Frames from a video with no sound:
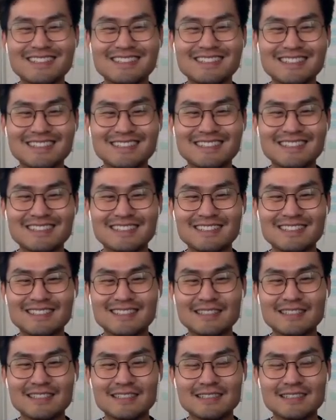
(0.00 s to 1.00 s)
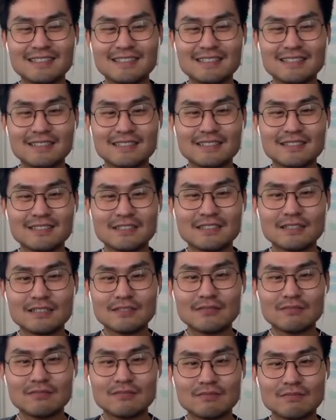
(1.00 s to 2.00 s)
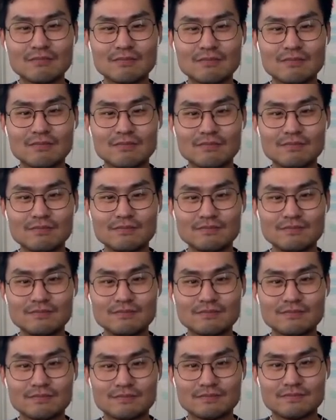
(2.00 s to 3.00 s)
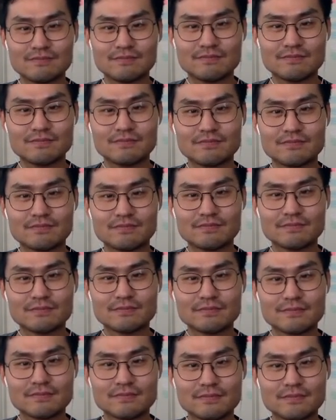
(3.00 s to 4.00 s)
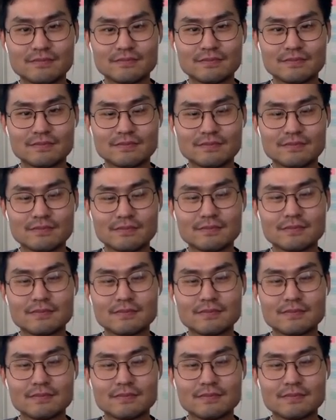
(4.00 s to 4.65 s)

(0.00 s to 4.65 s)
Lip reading: (not speaking)